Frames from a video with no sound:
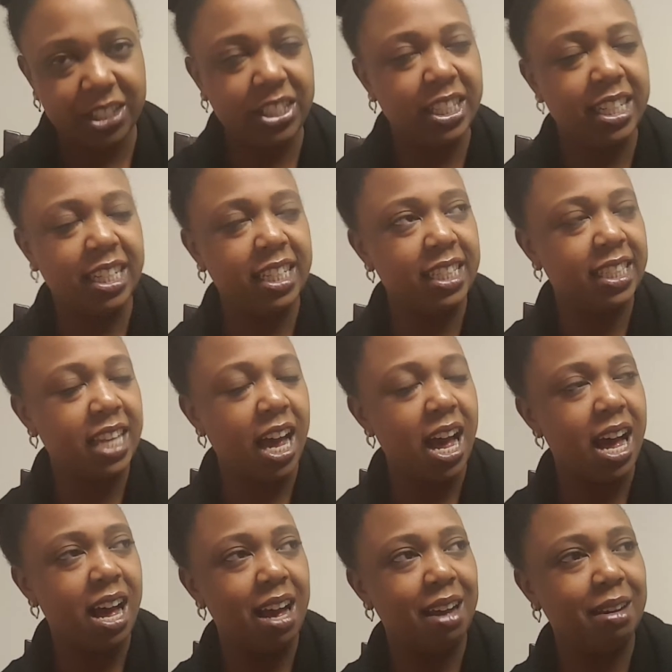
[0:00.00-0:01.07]
She's,
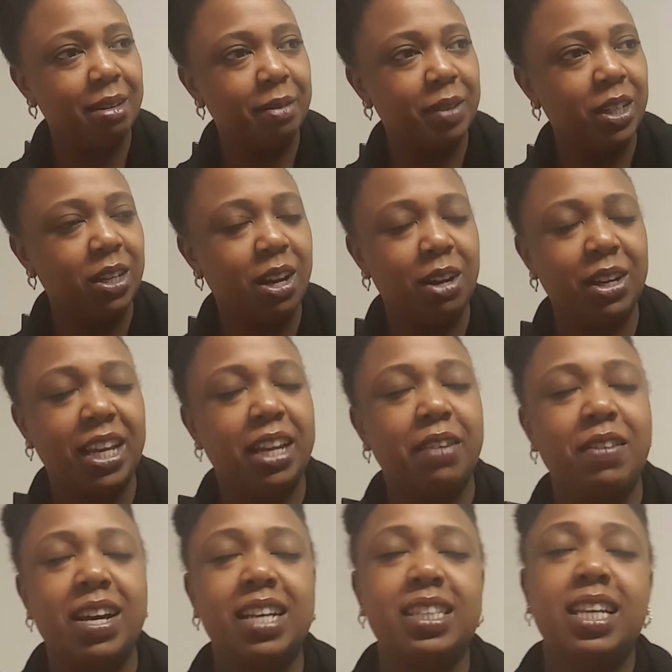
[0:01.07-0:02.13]

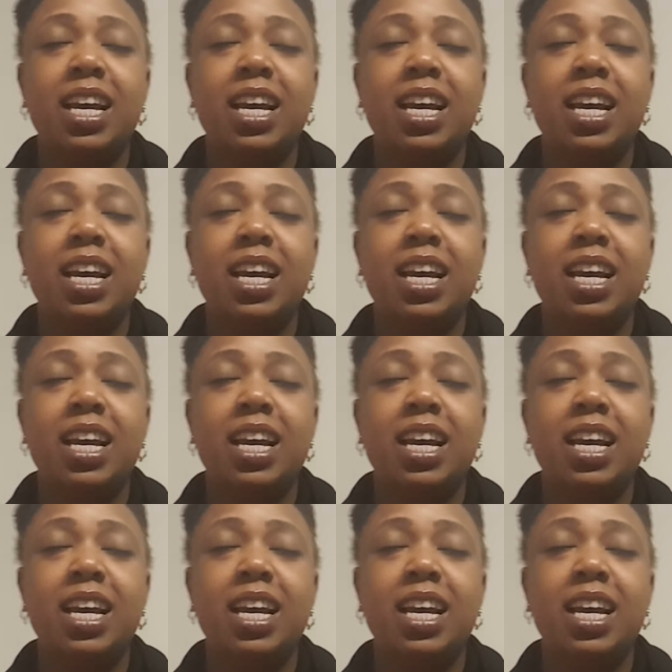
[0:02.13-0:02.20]
anyways.